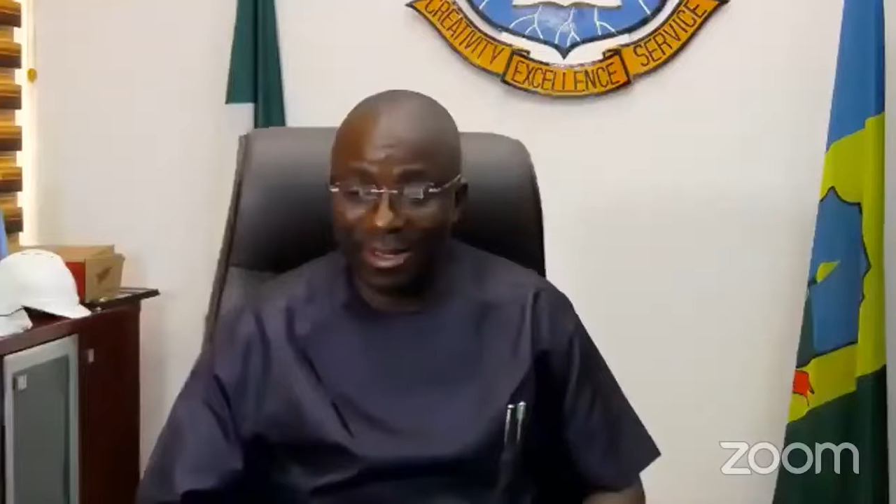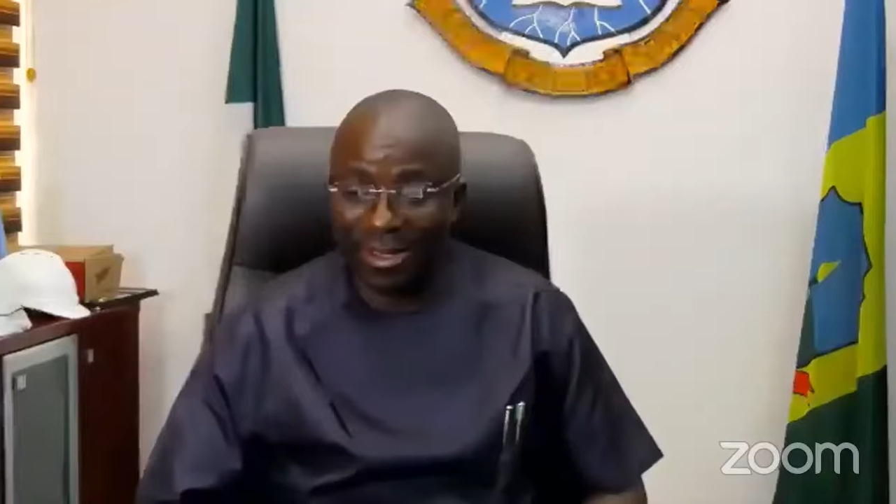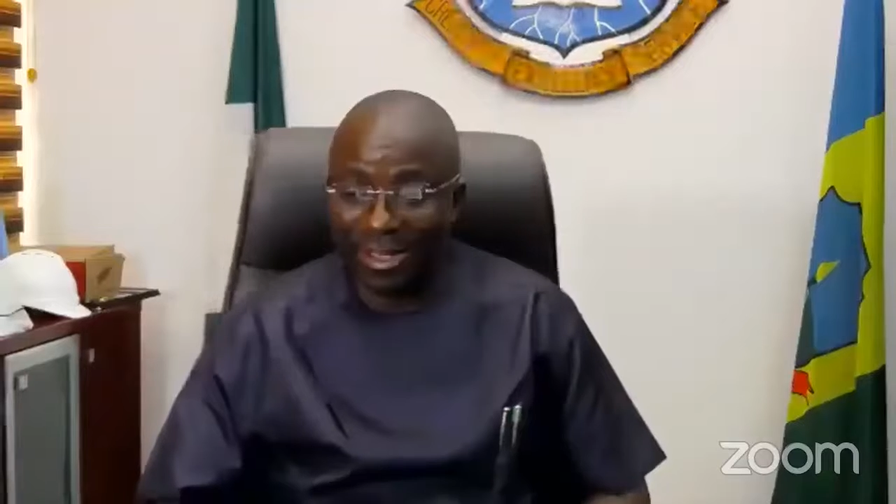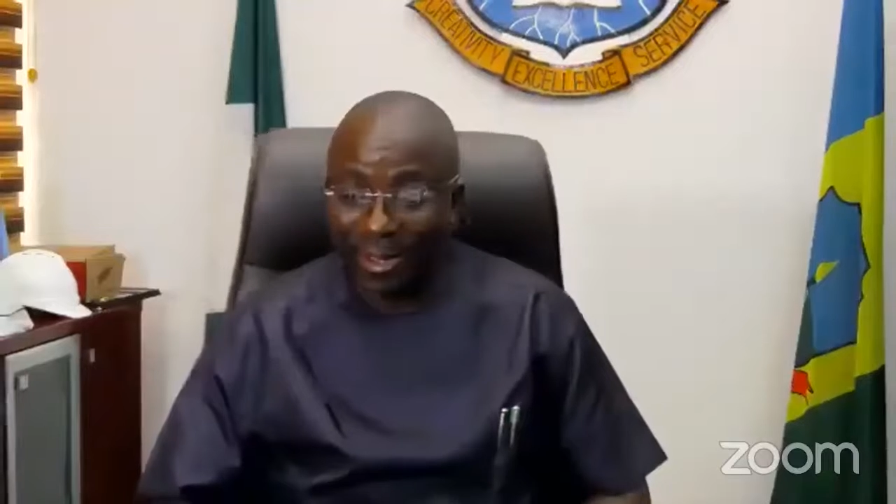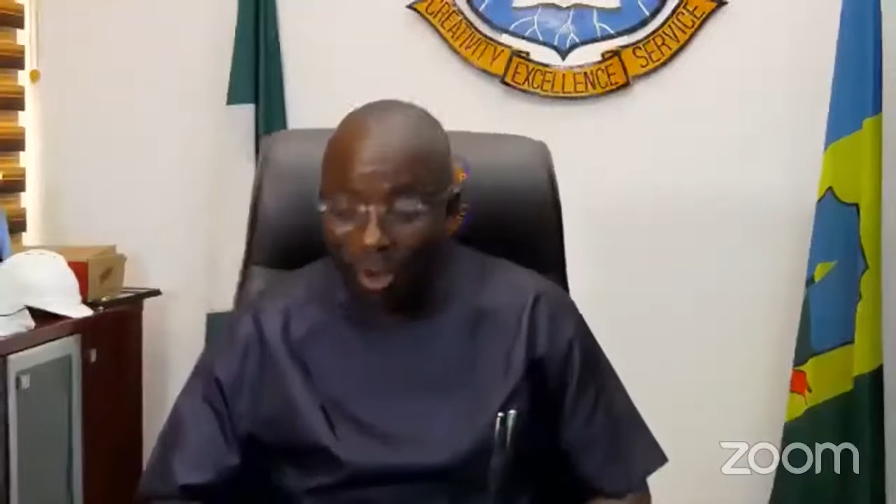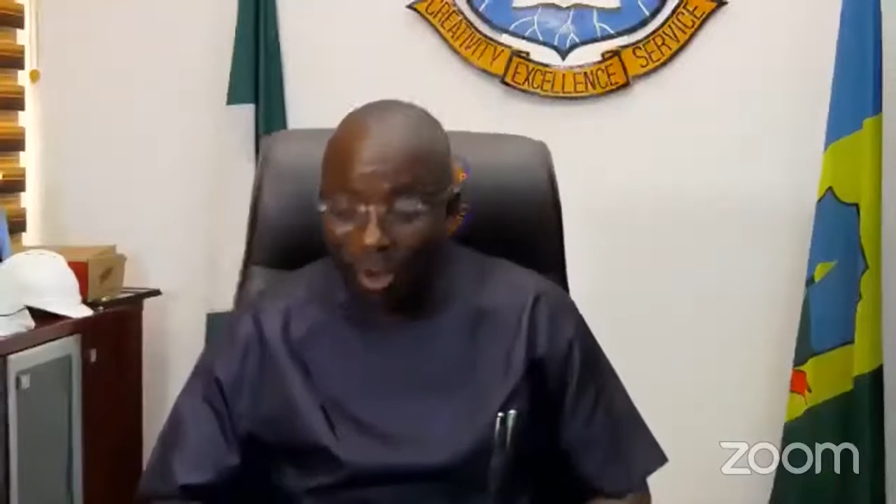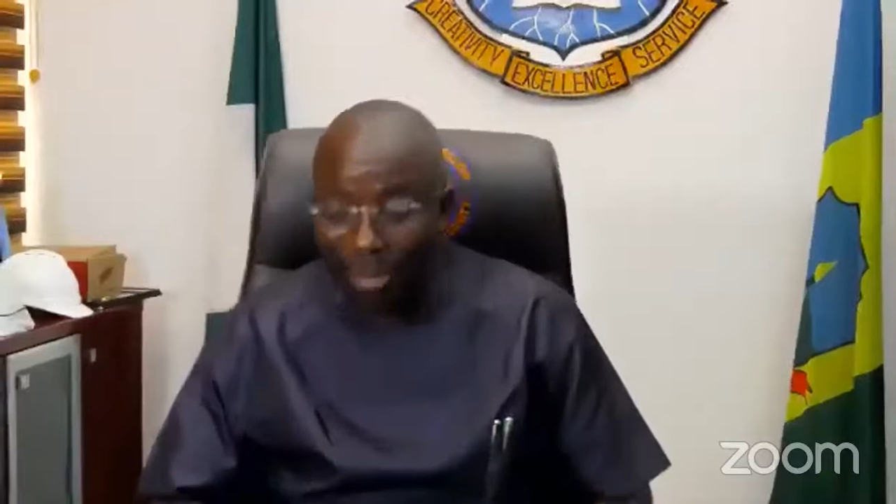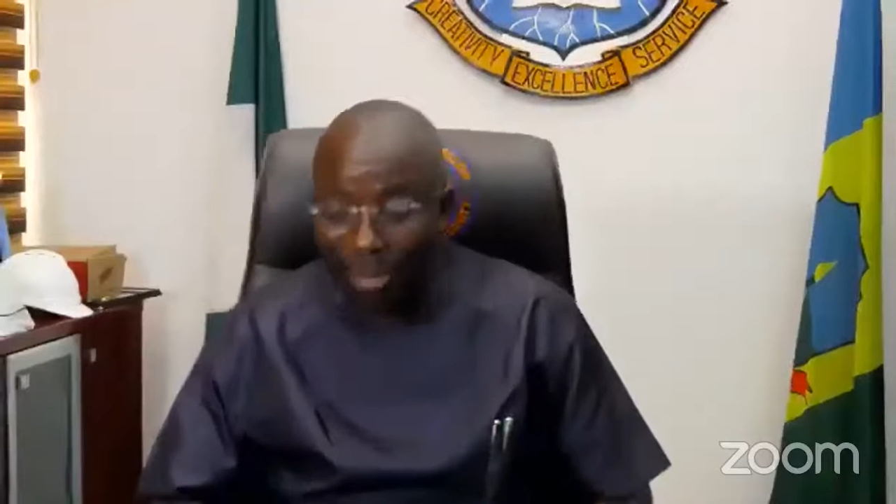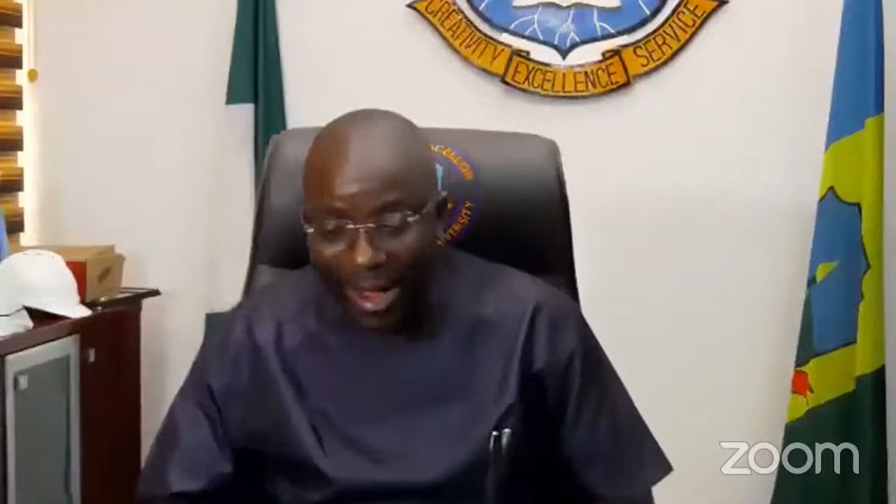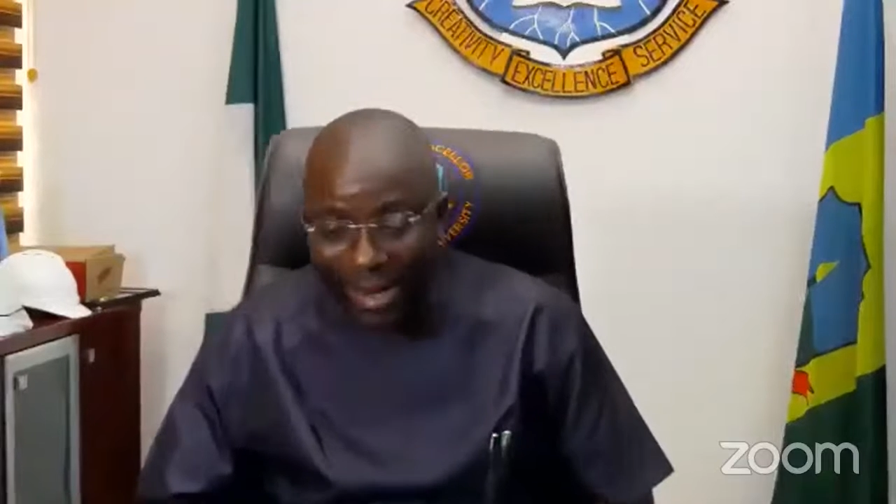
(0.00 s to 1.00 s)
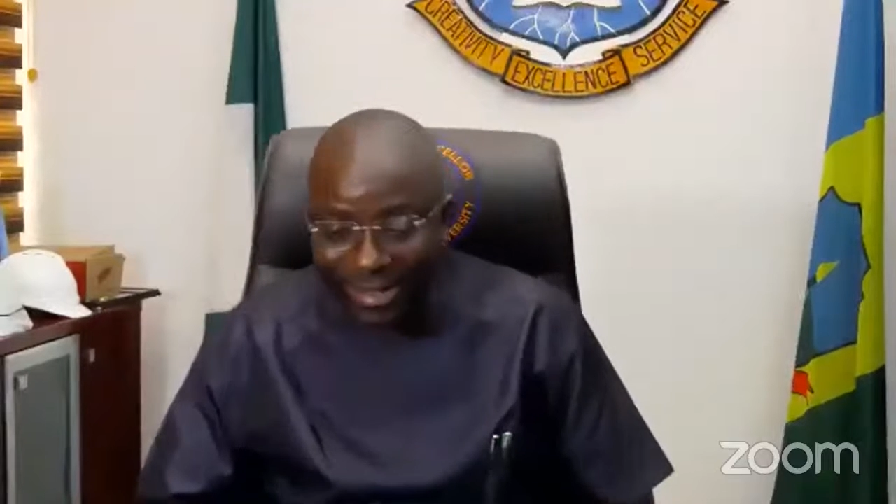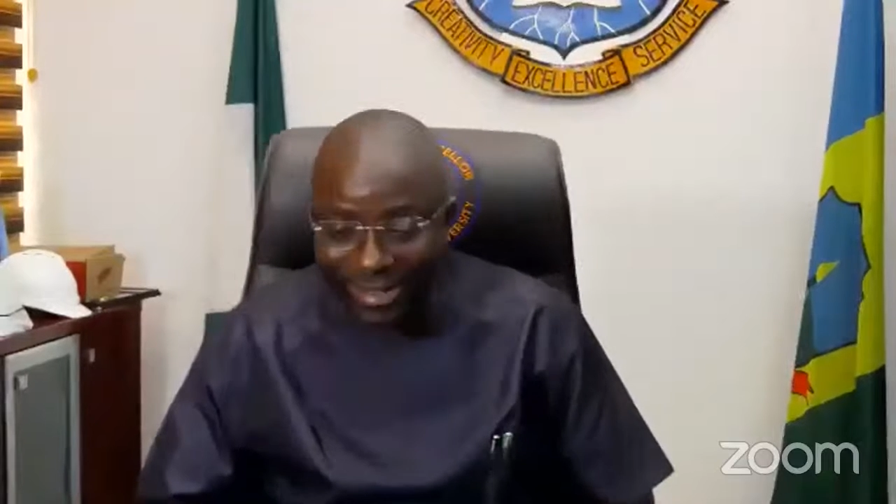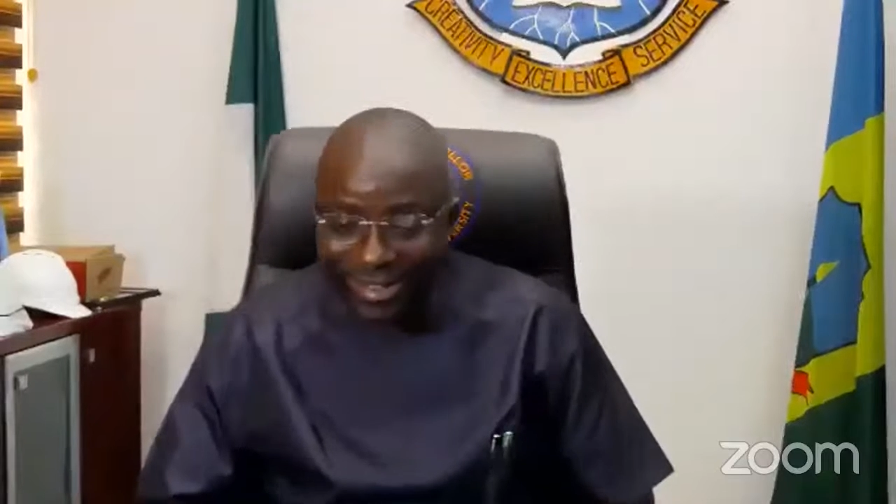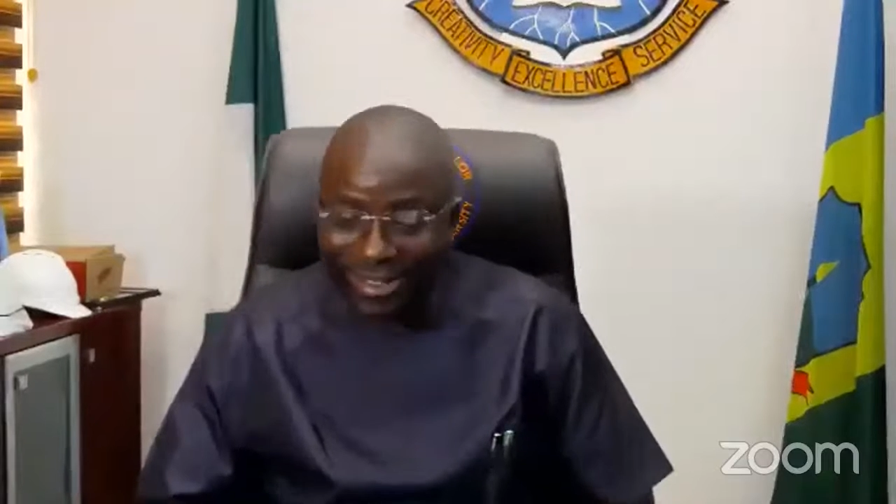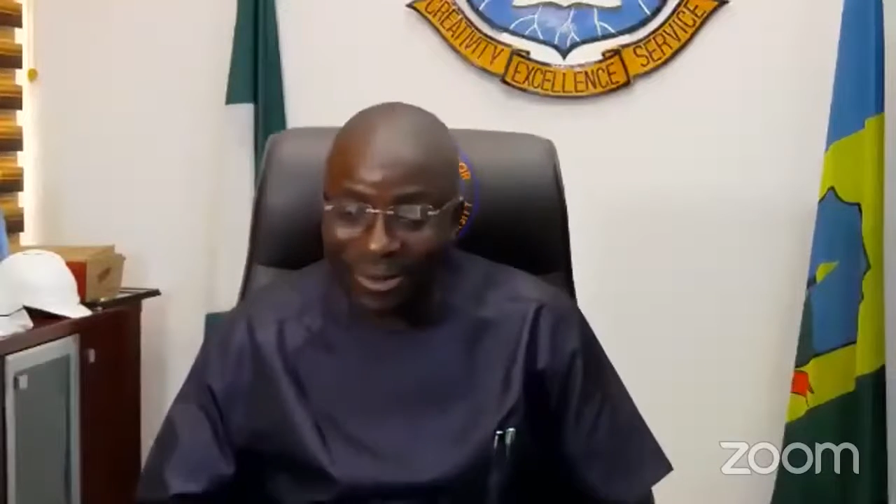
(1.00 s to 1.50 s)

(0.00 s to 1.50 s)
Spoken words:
young man